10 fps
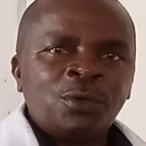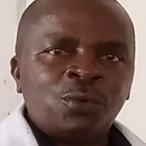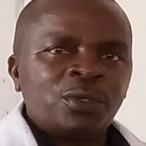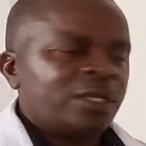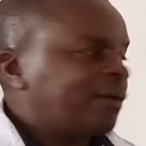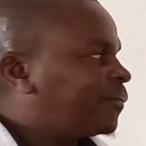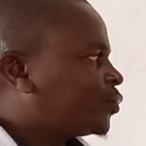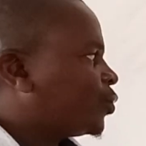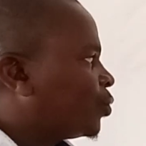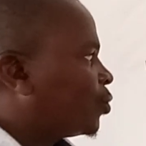we'll have
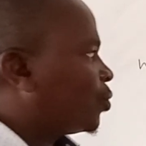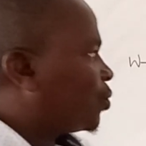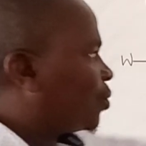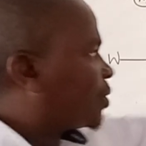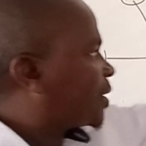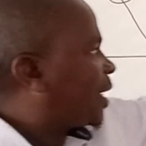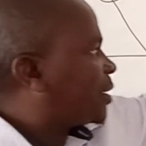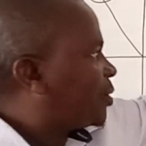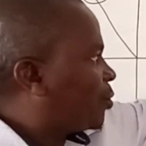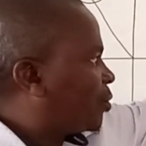to
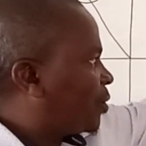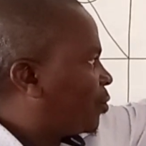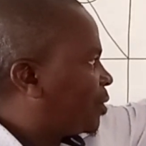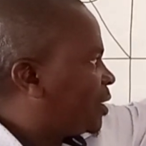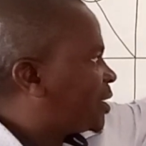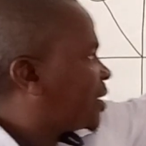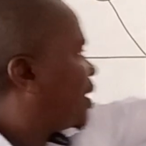start with this